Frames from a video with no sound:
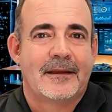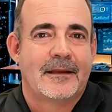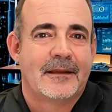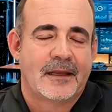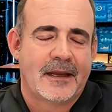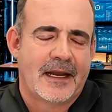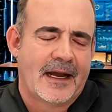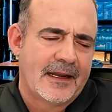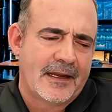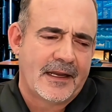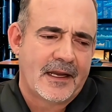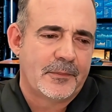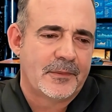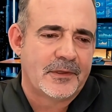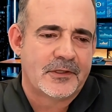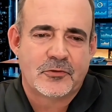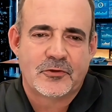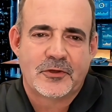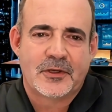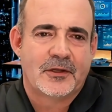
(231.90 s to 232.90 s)
The income
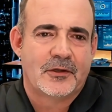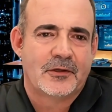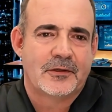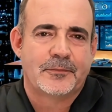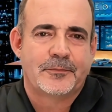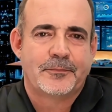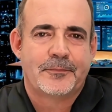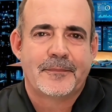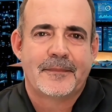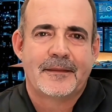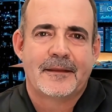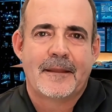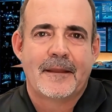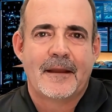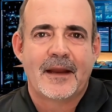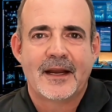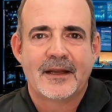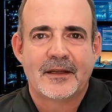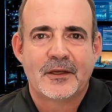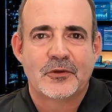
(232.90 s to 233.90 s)
is real.
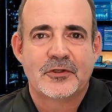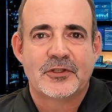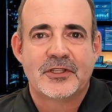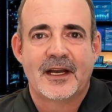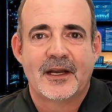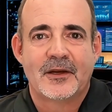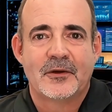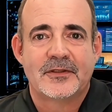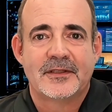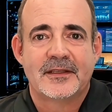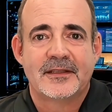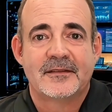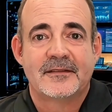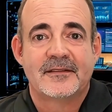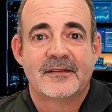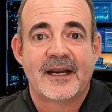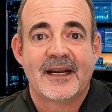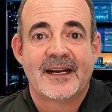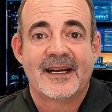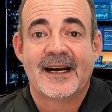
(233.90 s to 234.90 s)
I know channels in the
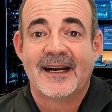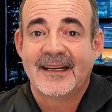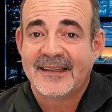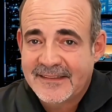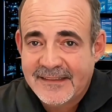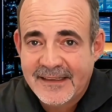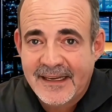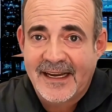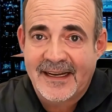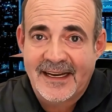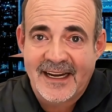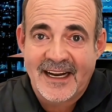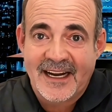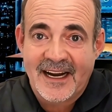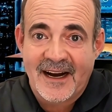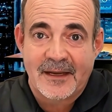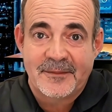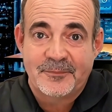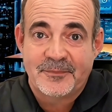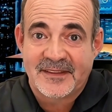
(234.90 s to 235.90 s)
finance and
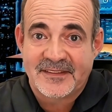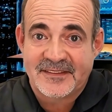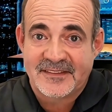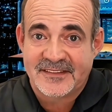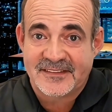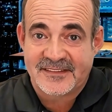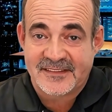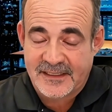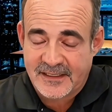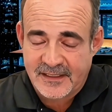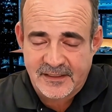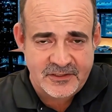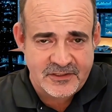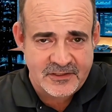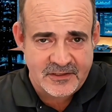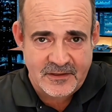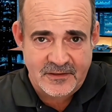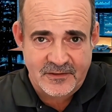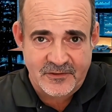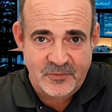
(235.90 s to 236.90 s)
AI business niche
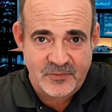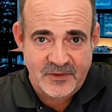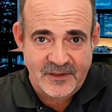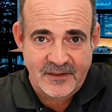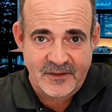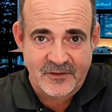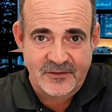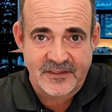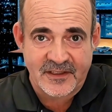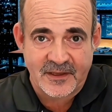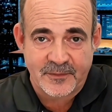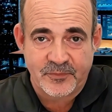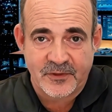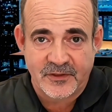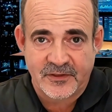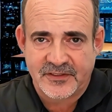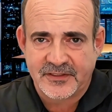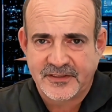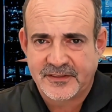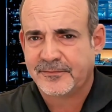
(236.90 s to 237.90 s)
doing those
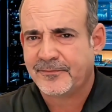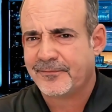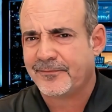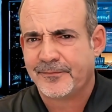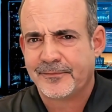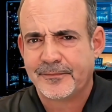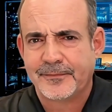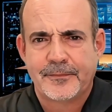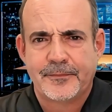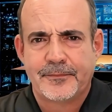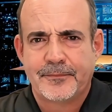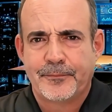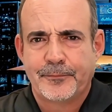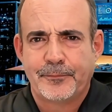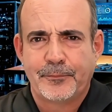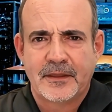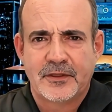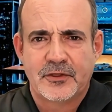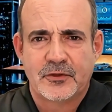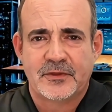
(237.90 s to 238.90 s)
numbers.
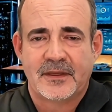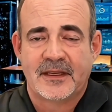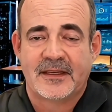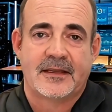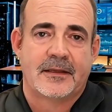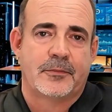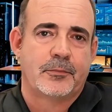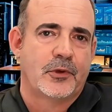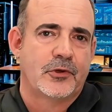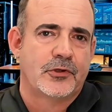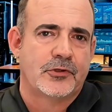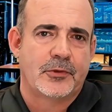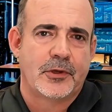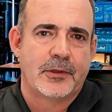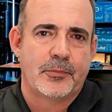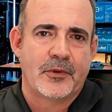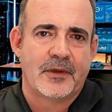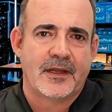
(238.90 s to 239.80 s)
But the reason most people